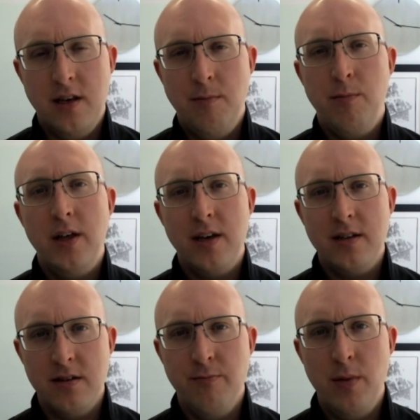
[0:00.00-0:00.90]
the
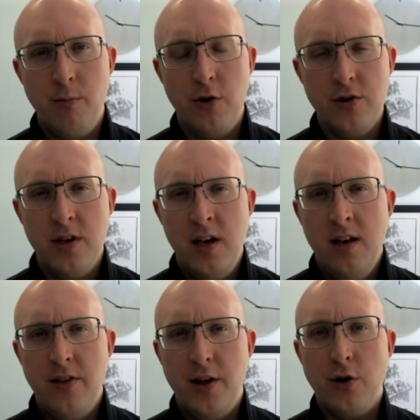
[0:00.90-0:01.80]
millions of members
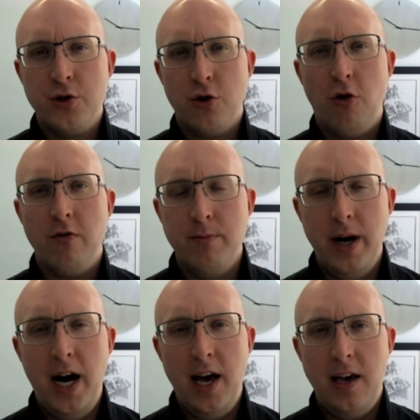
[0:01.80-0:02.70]
that are served
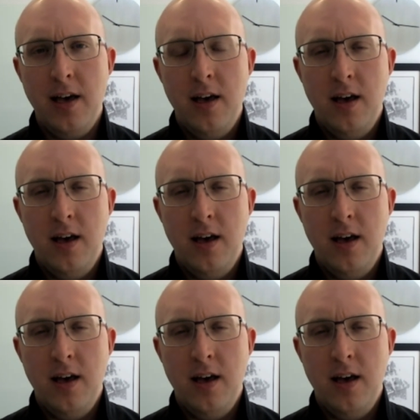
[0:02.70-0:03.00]
by